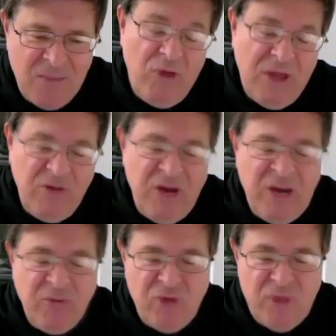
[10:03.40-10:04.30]
really
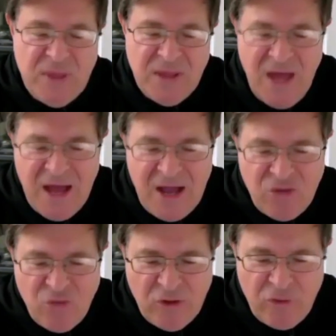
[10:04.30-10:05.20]
reading between the
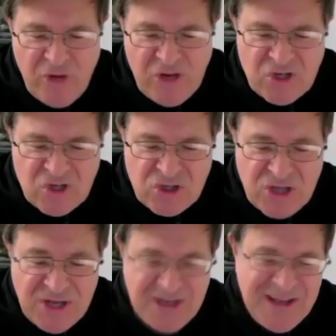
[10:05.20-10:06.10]
lines, one of the reasons
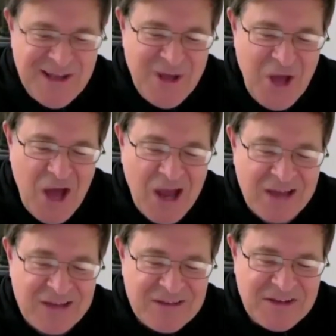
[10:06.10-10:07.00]
that
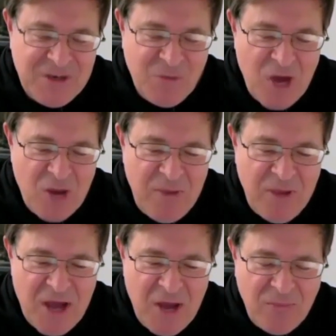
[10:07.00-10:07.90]
Augustine didn't want to
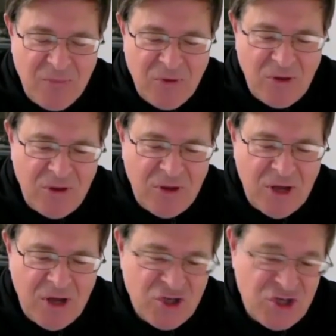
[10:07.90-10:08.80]
become
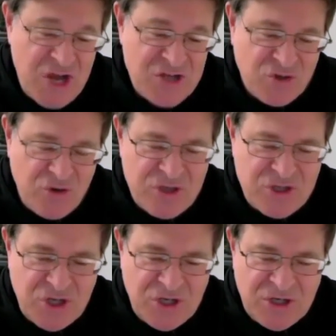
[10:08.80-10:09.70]
a chaste
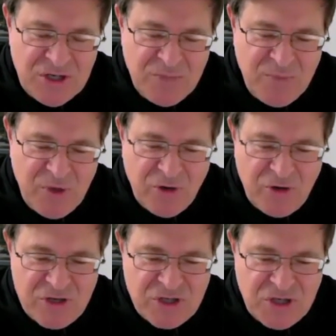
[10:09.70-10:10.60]
Christian, a pure
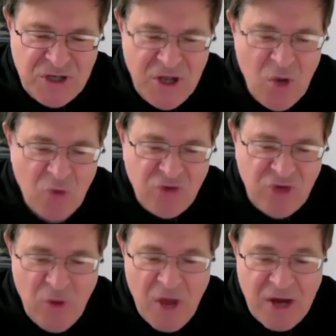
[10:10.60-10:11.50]
Christian, was
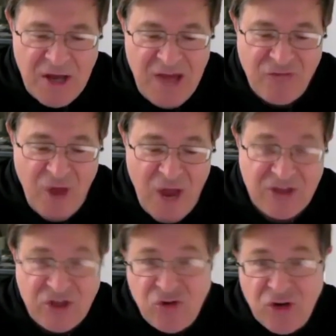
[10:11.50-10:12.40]
that he wanted to have
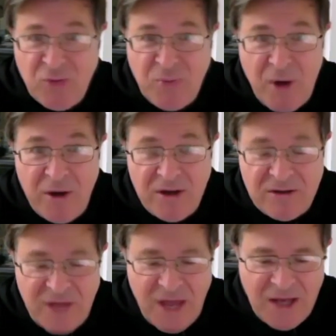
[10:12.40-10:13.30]
riots and drunken
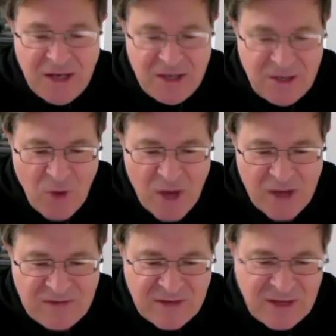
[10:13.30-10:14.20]
parties. And he
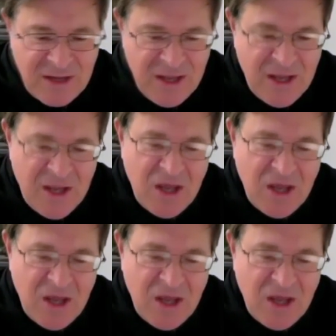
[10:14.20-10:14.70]
wanted to